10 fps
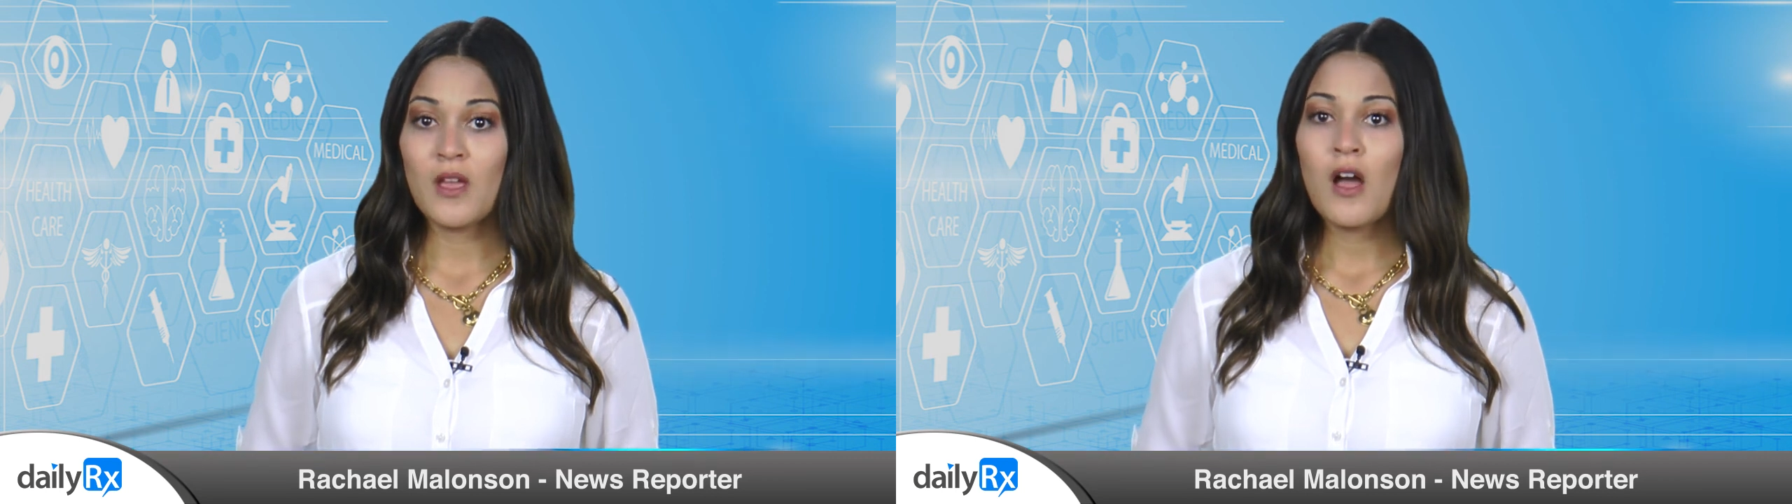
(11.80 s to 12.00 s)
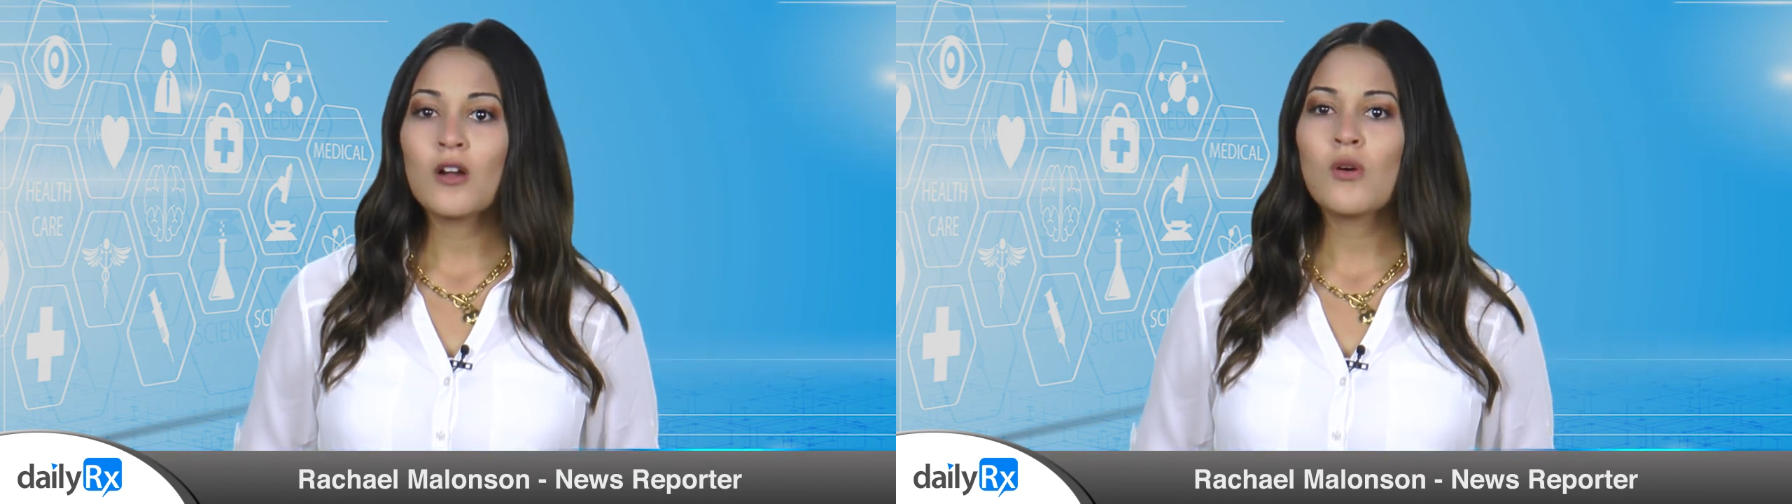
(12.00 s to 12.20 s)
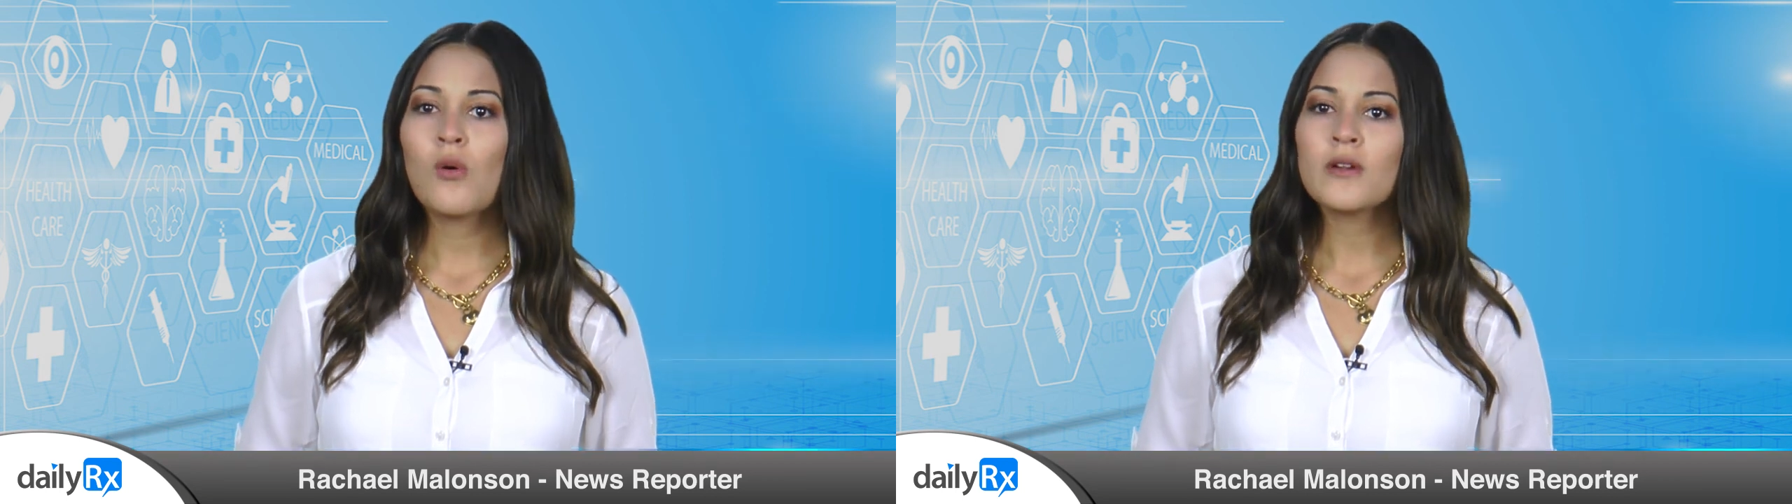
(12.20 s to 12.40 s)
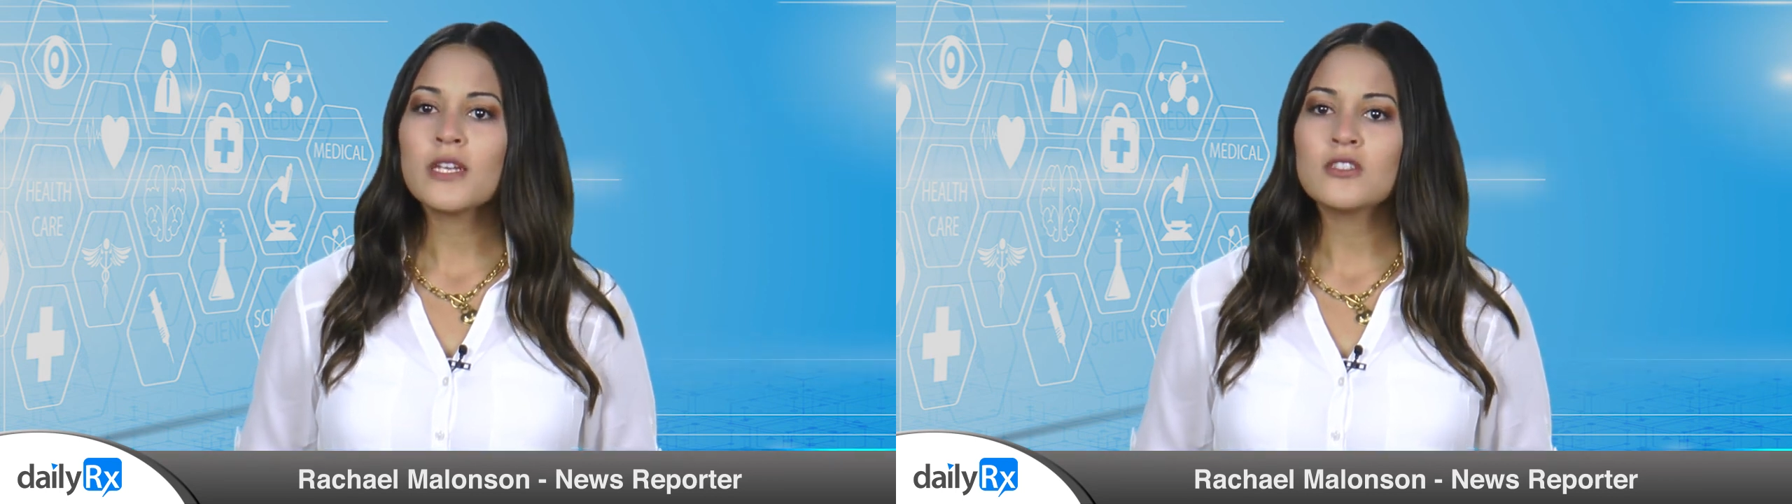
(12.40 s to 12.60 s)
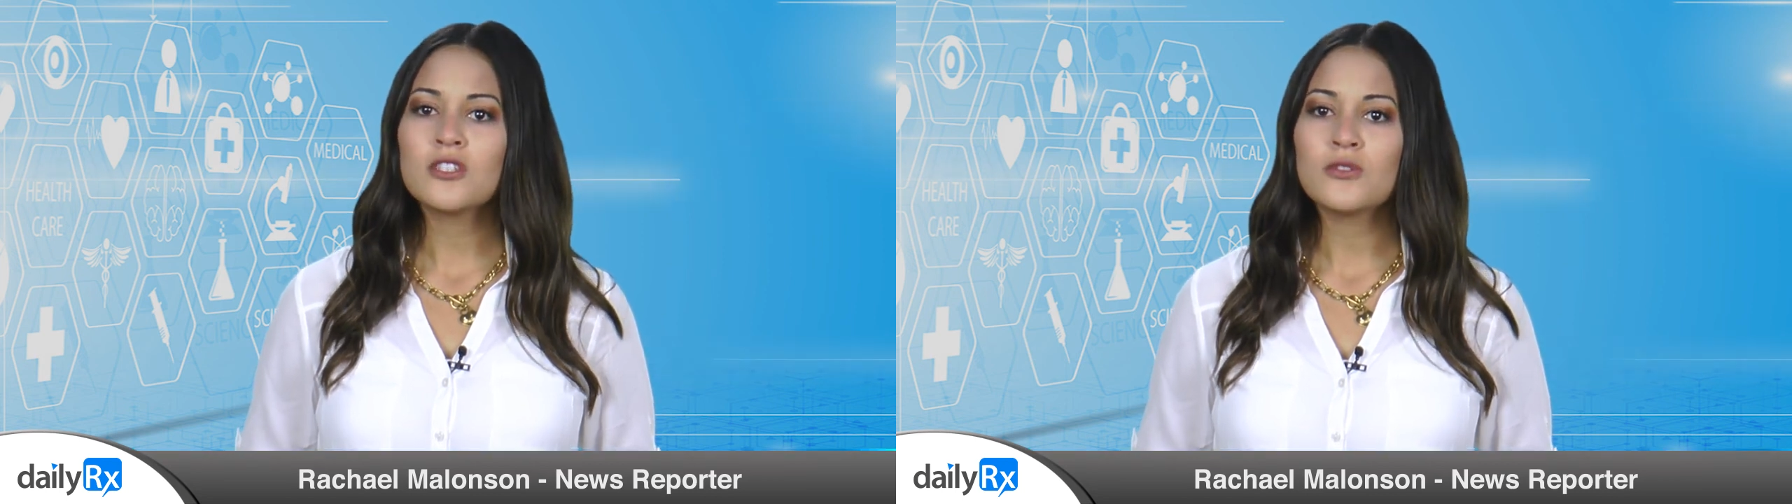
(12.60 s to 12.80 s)

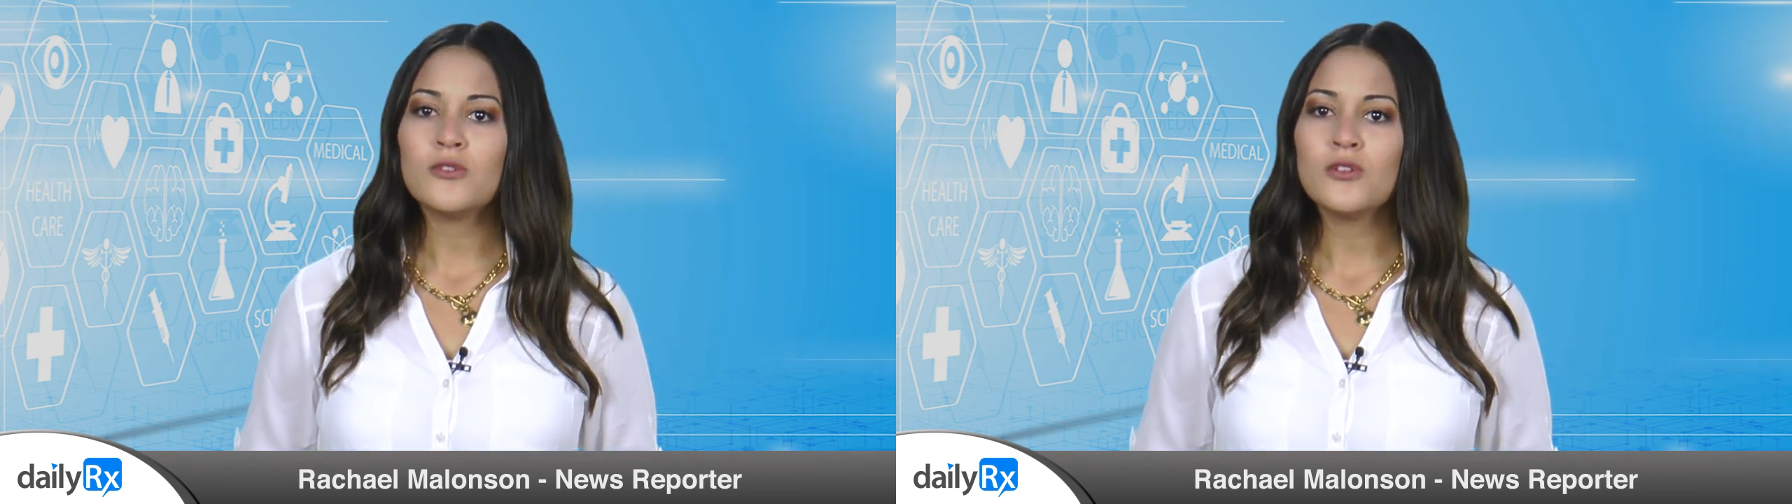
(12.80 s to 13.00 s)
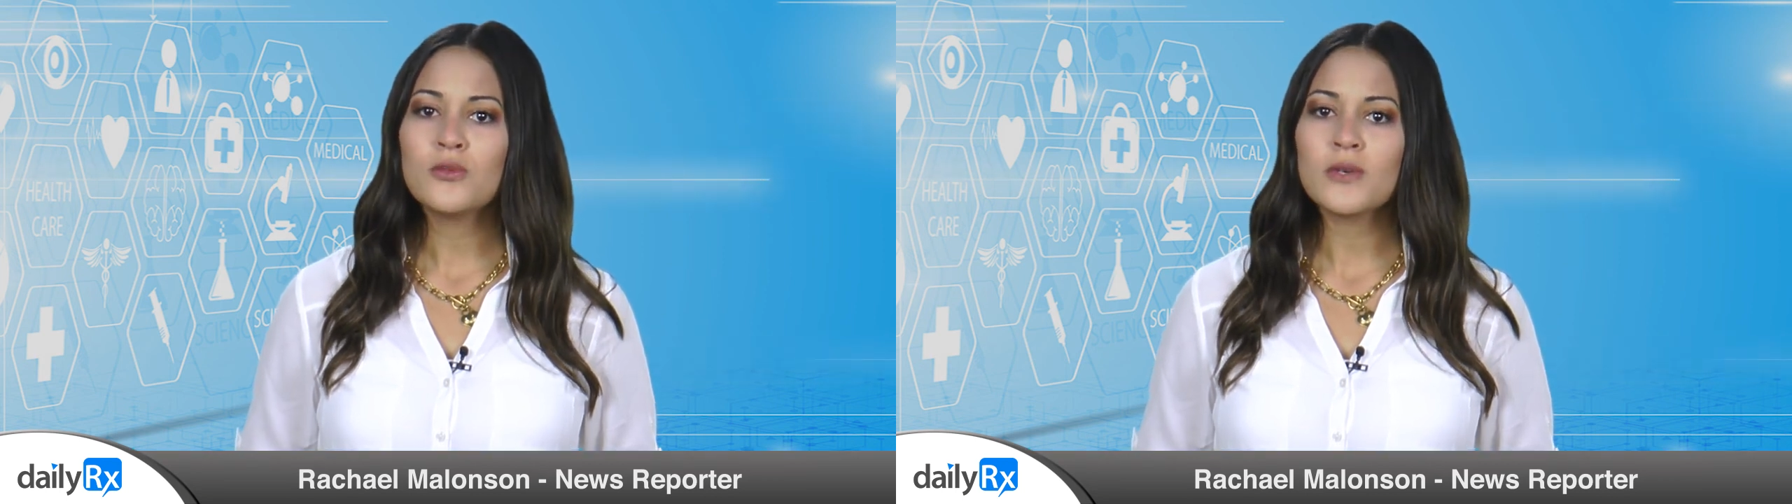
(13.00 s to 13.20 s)
According to new